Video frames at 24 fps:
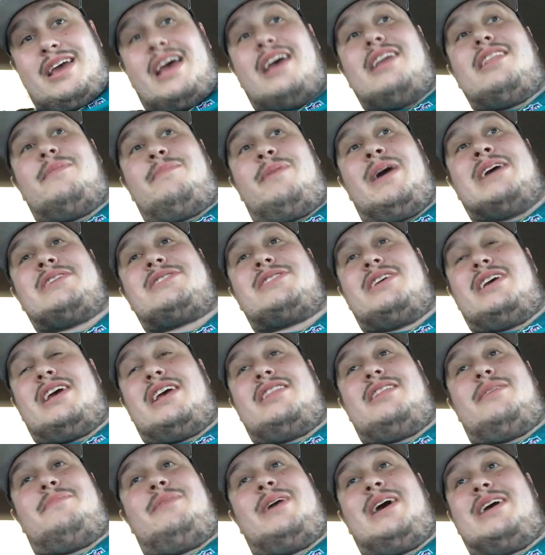And the best
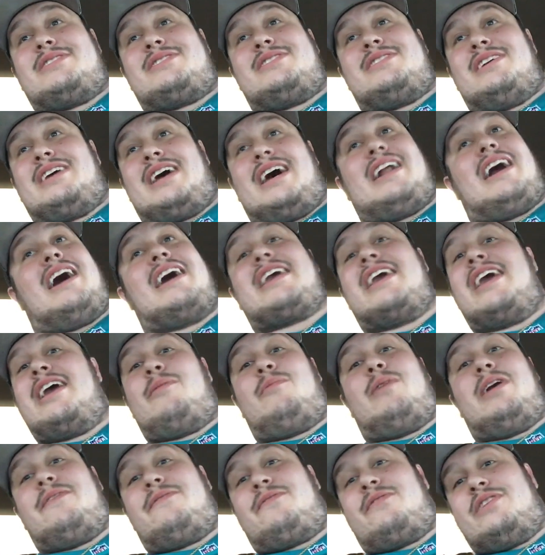and the best and I
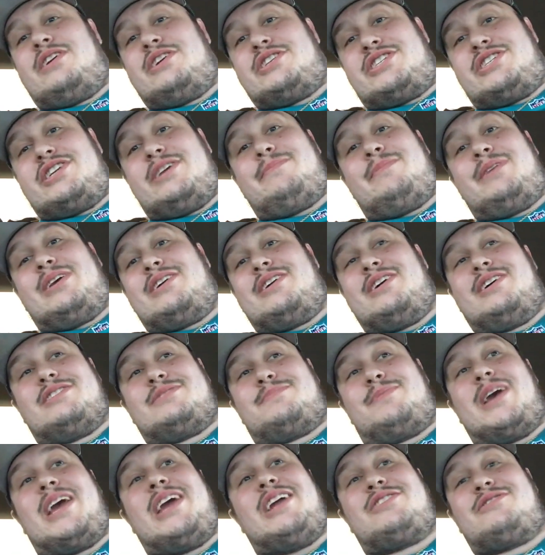can't wait for this shit because
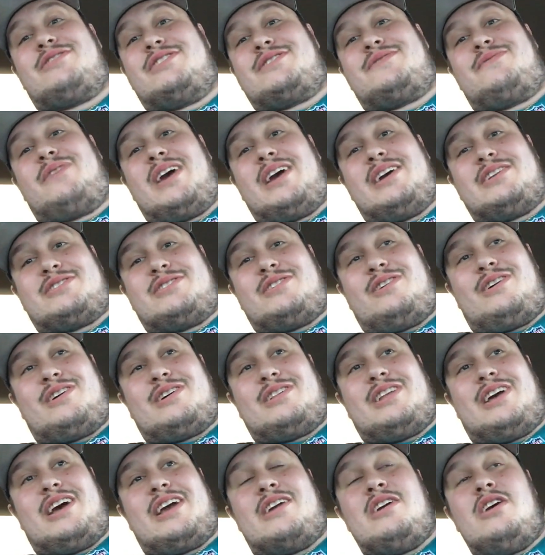Patriots fans
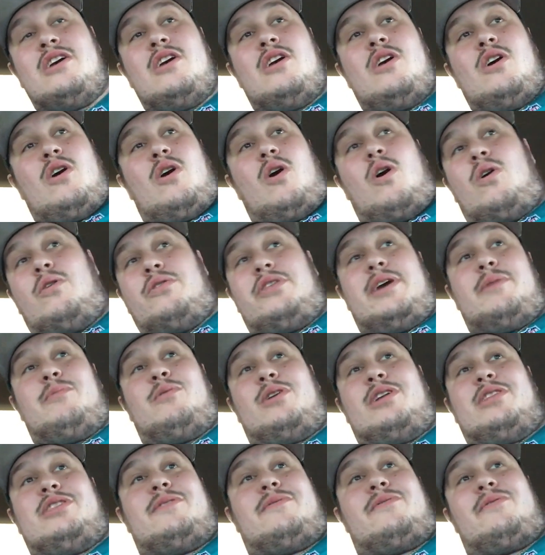talking like, oh, they
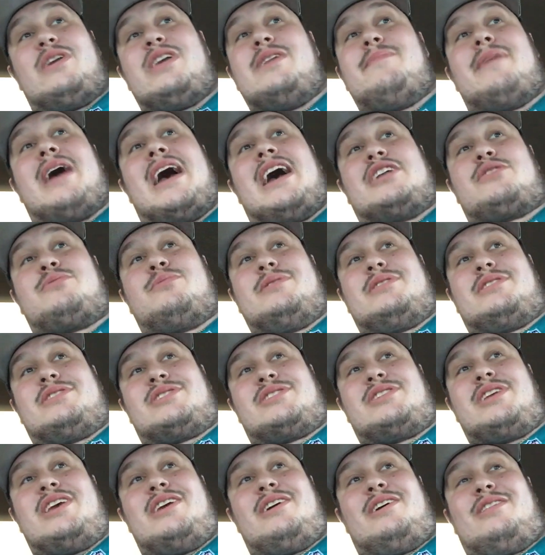wanted the rematch with the
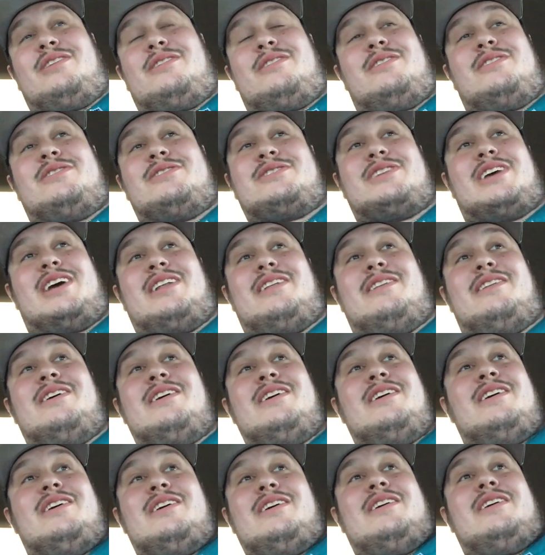Steelers and
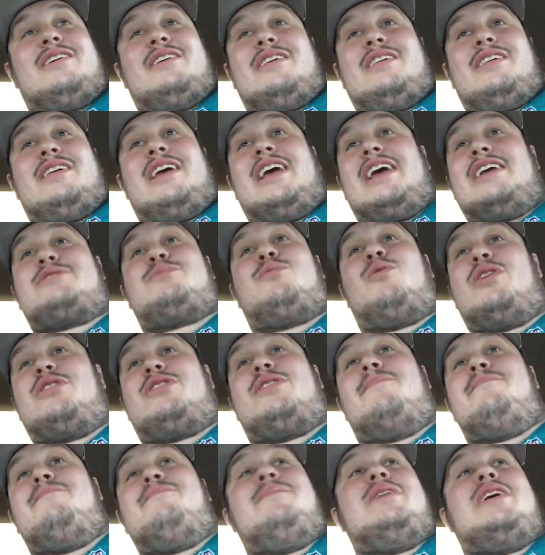it's what
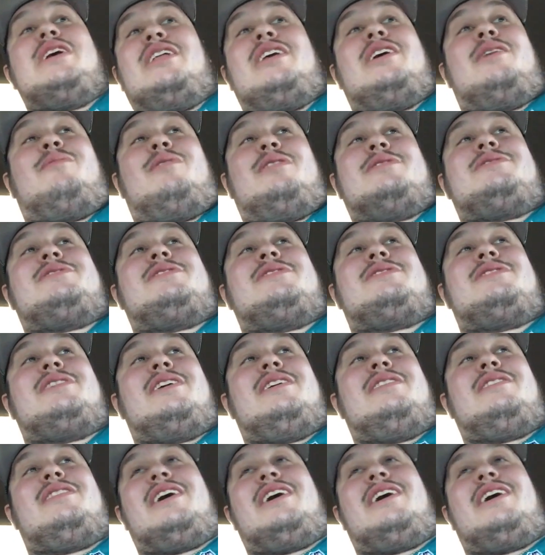the media wants to see.